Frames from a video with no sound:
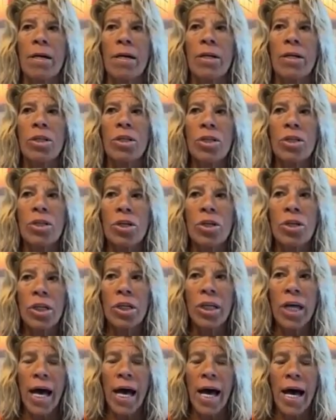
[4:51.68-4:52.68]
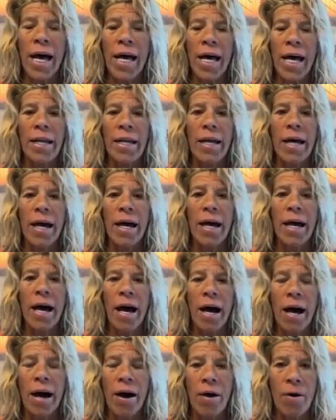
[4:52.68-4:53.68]
look at
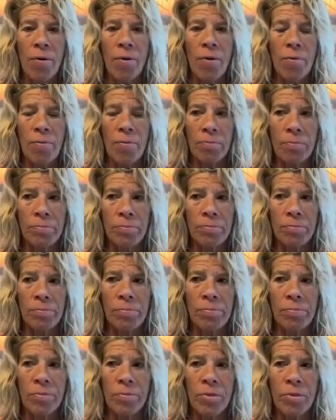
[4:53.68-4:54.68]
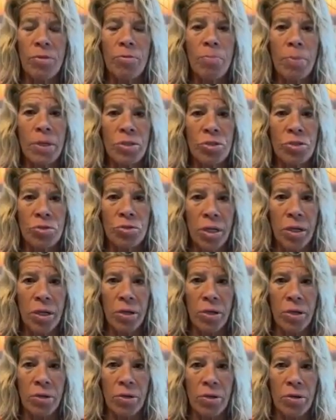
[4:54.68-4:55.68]
how you've been
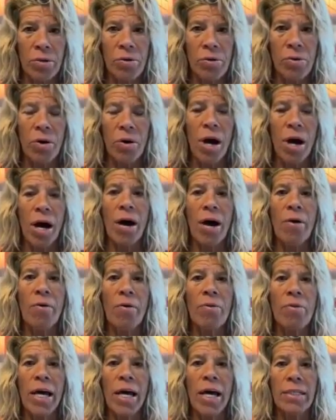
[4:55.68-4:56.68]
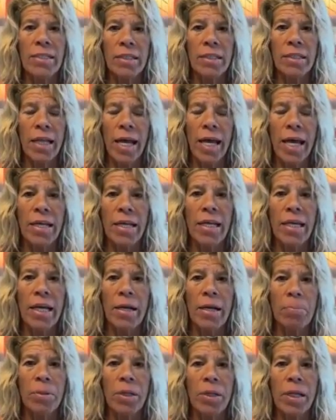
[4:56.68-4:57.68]
triggered or how that is landing
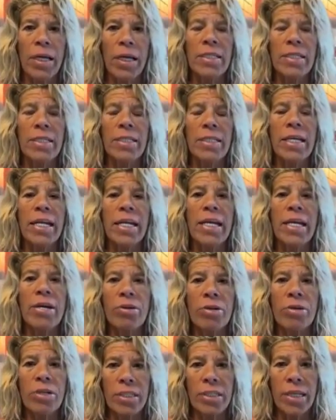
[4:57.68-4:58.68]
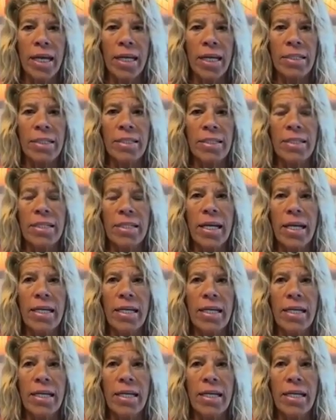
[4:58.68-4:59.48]
in a place that irritates, that